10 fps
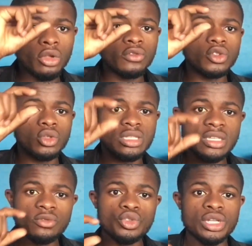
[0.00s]
of
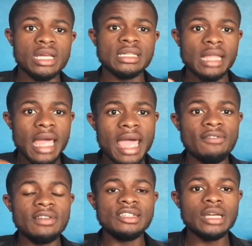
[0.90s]
successful traders that I have
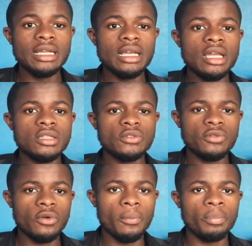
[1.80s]
literally learned
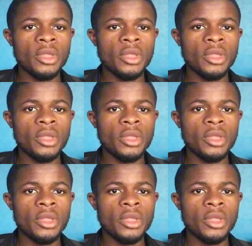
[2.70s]
from.